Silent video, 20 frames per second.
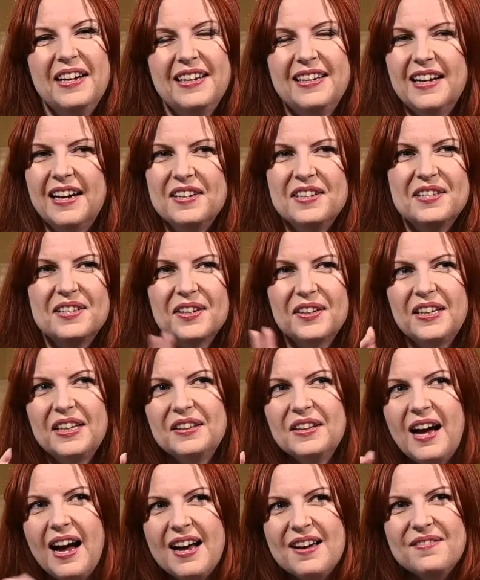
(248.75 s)
not necessarily
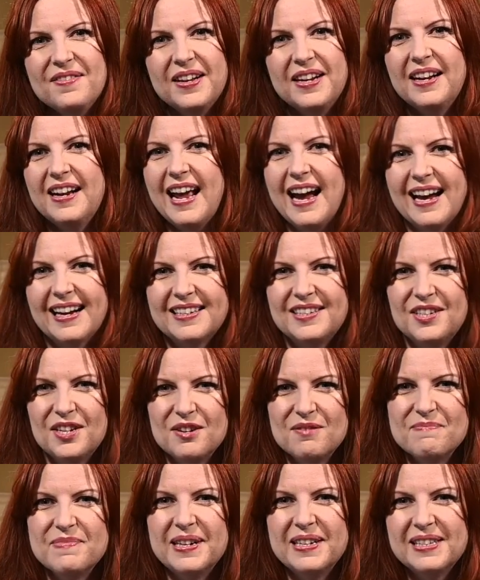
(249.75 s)
live and in
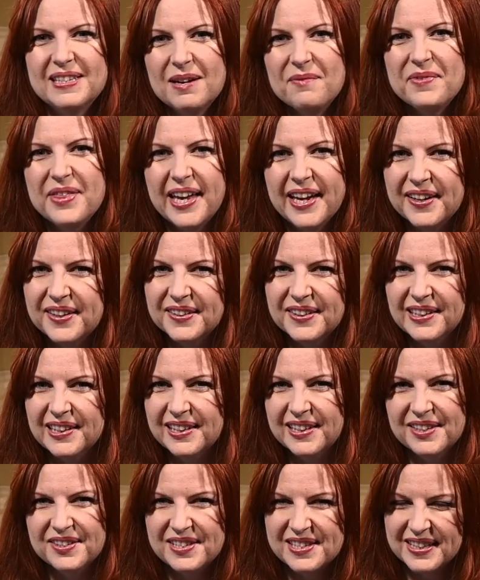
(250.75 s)
action, but something along
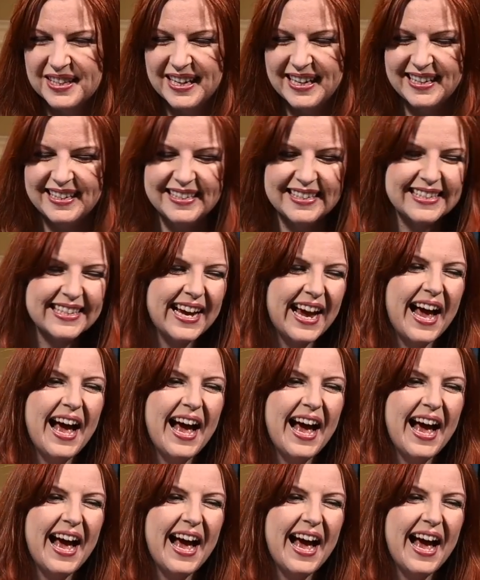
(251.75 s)
those lines.